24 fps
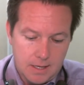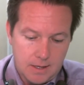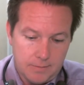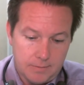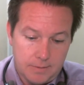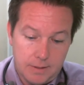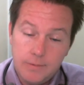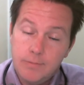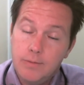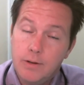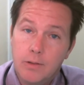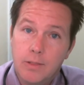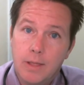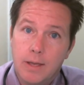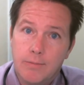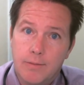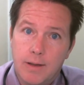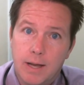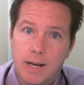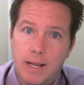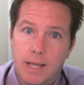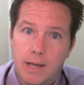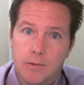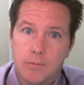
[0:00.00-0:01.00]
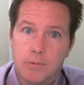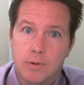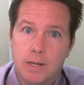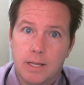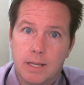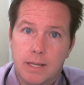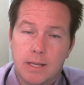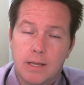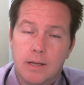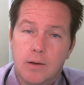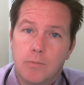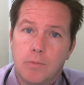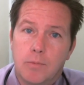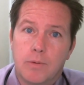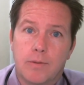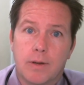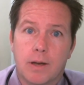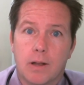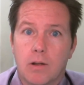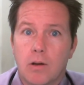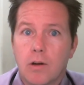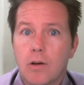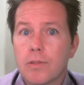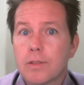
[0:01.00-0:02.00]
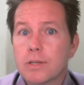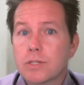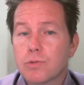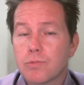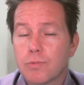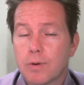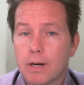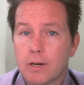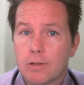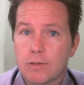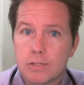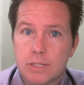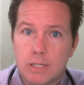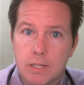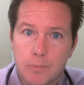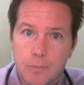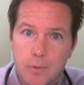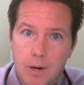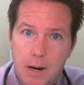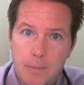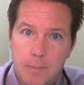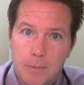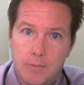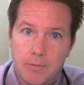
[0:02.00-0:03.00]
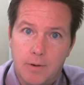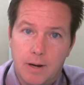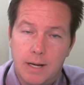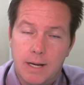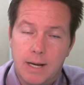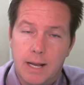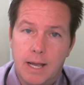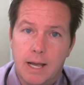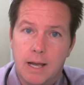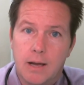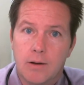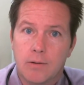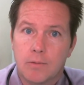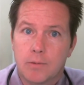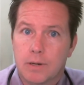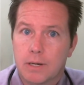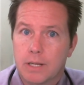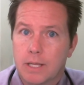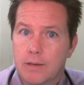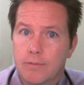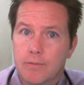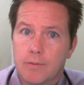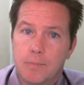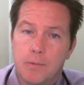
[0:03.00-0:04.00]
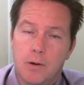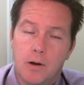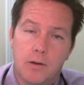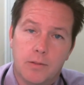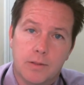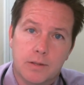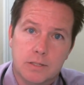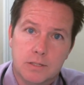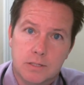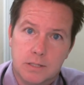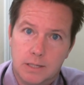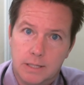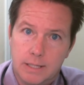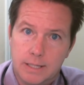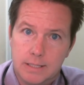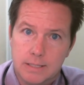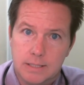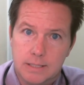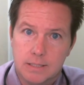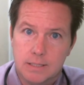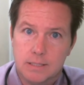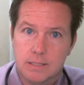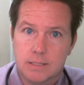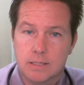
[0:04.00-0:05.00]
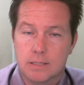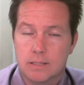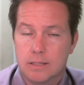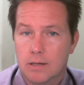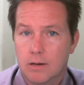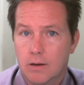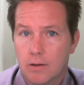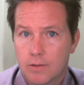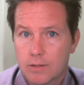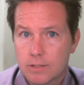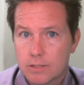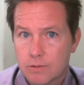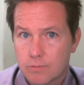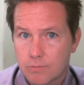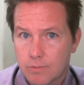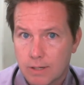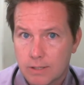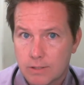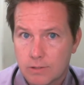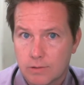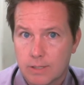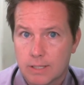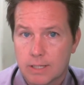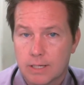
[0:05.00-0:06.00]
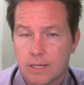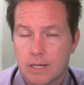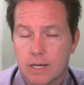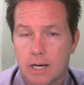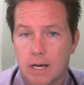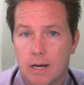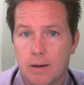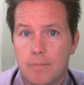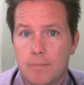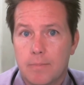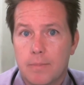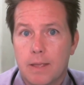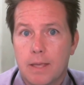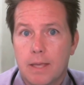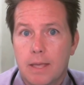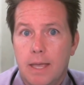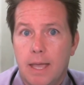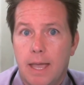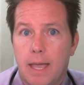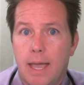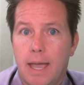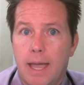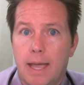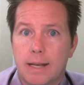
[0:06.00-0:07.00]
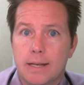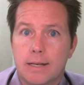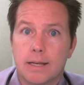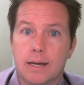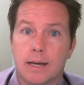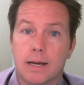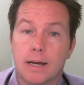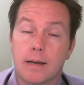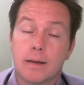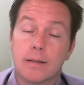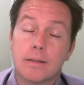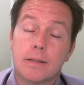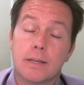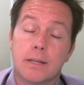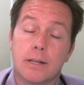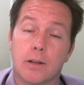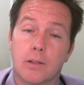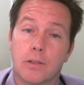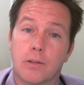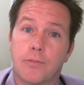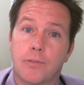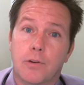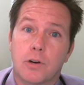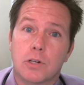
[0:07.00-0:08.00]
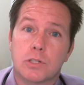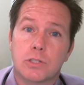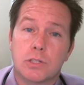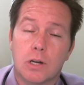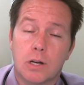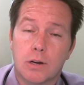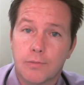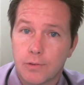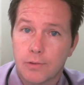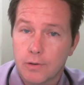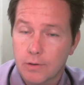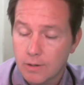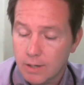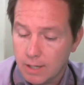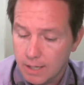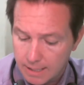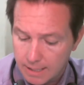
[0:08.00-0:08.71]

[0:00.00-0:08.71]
Even though they've got equity, we've got all those rentals in the property right now, and give up all this leases and all this rental income. And you know, the first offer